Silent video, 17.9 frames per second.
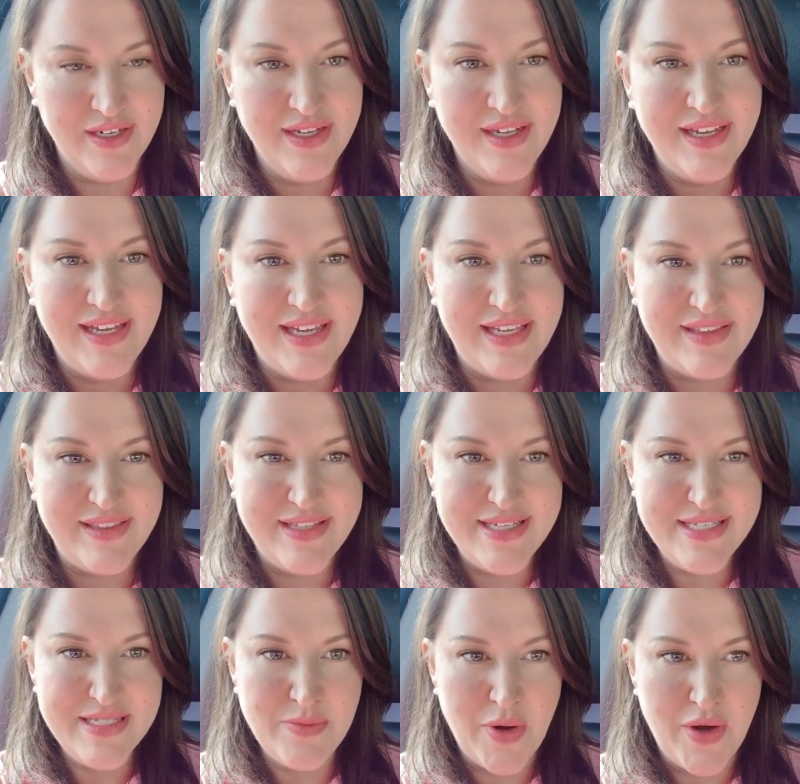In
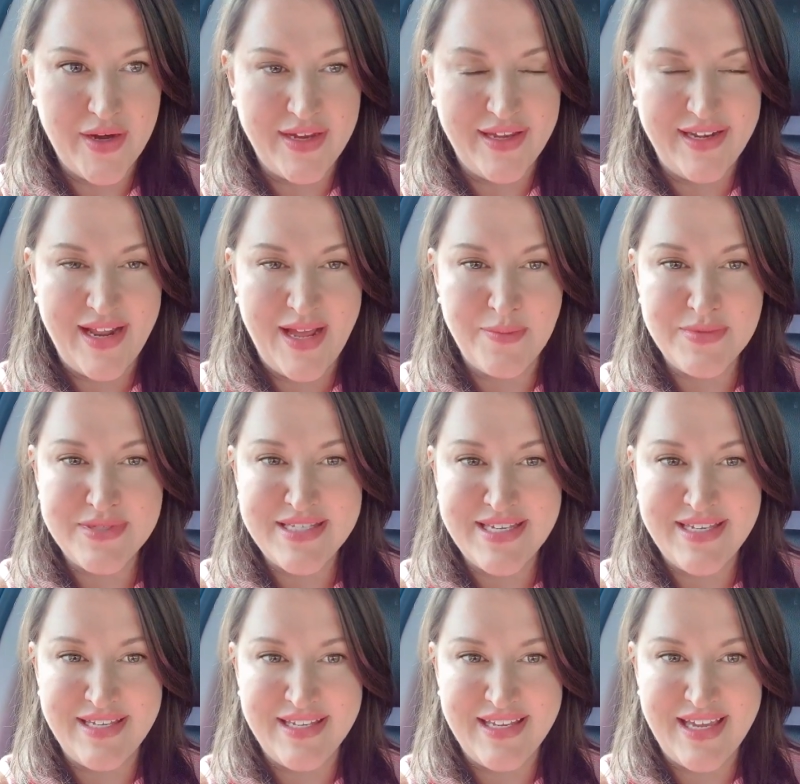this market, I'm
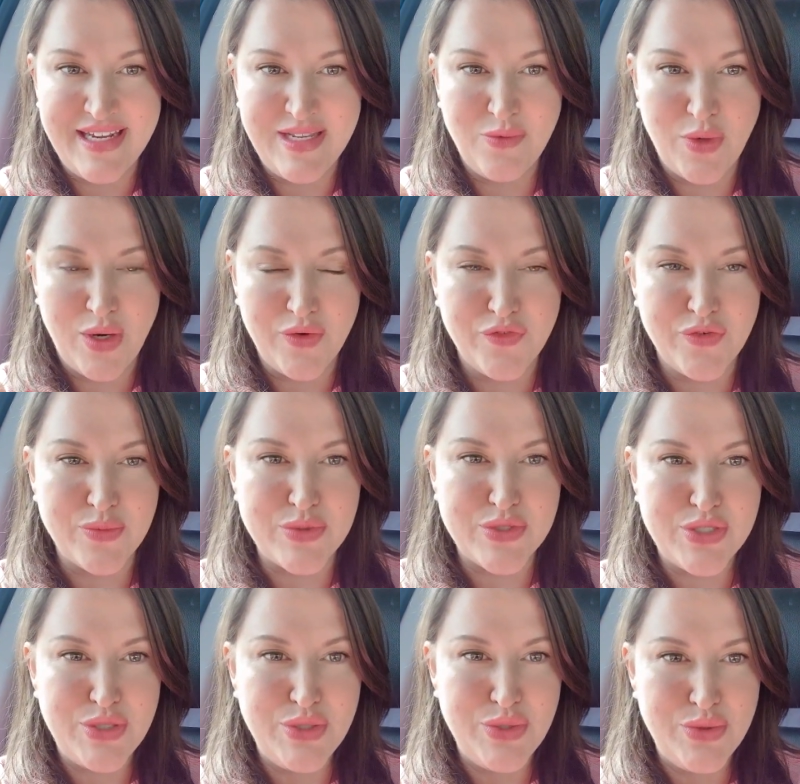seeing anywhere from
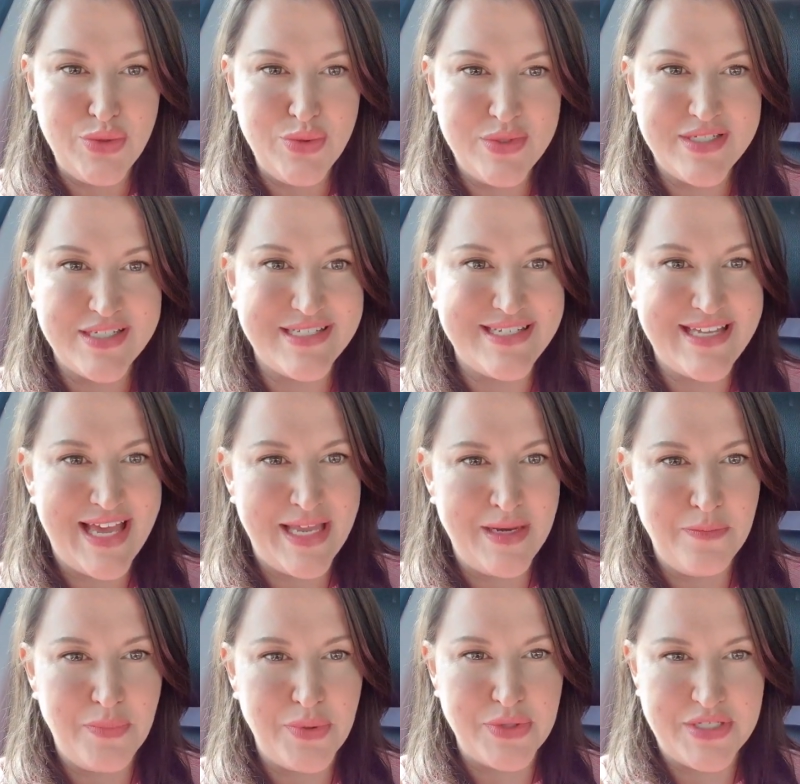2 to
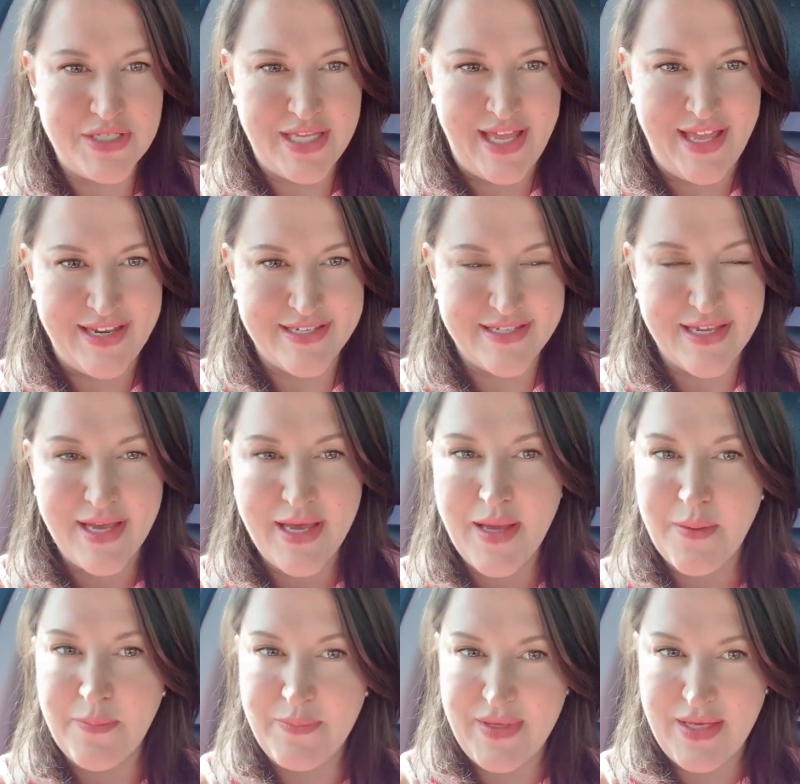10%
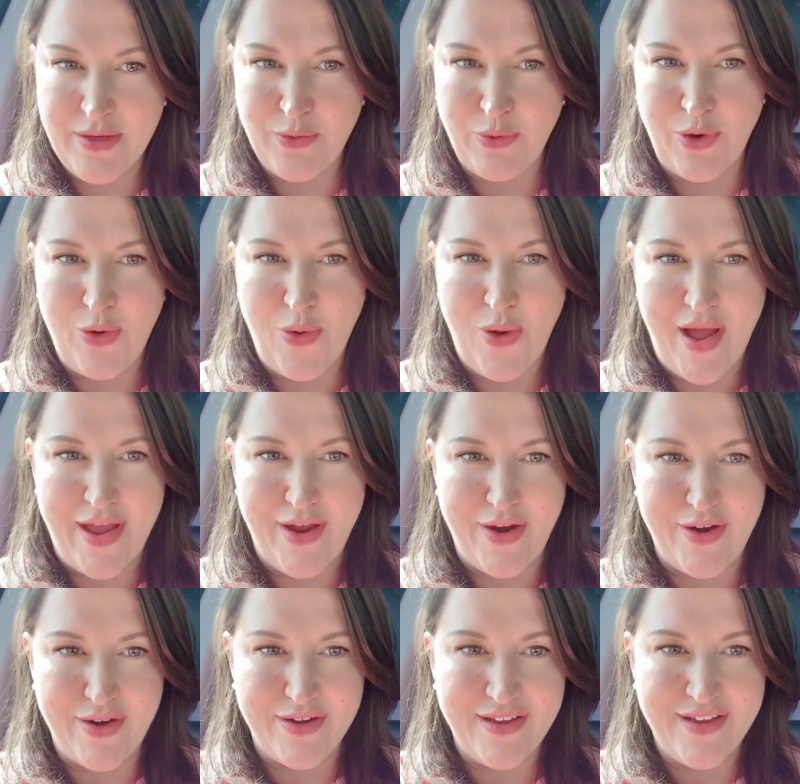being
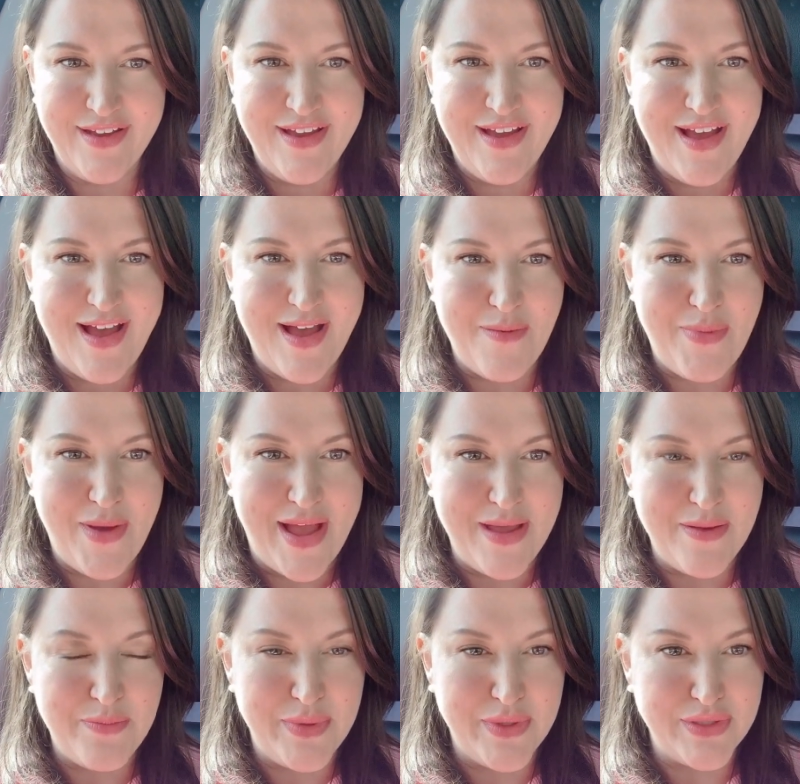required by
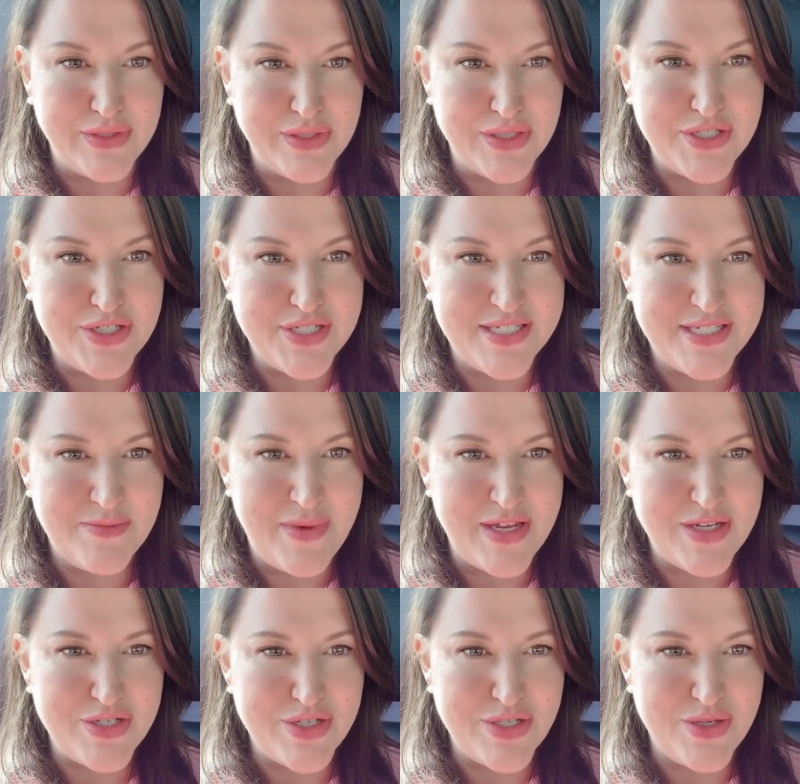a builder just to
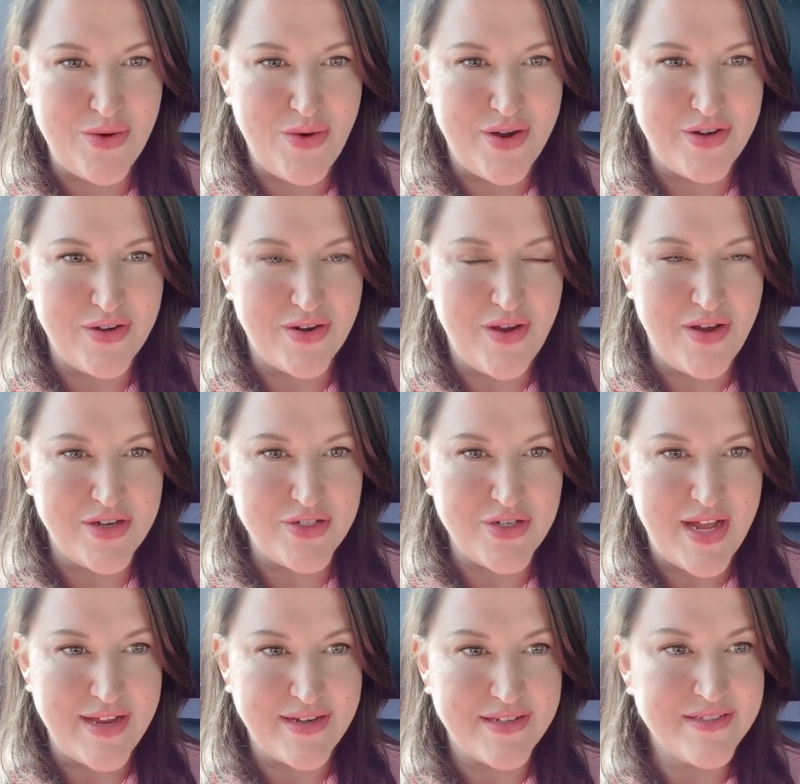make sure you go under
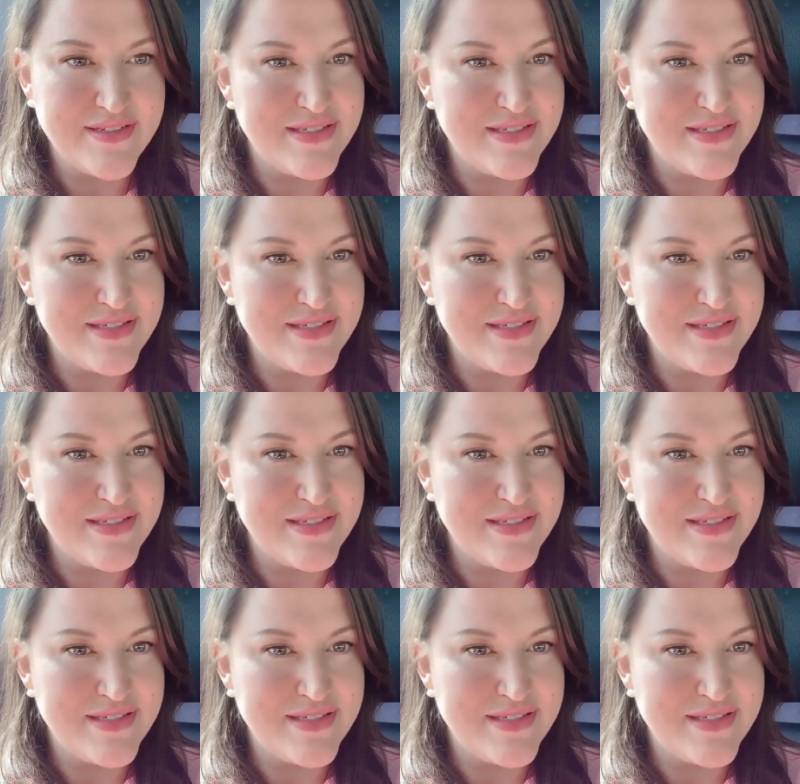contract.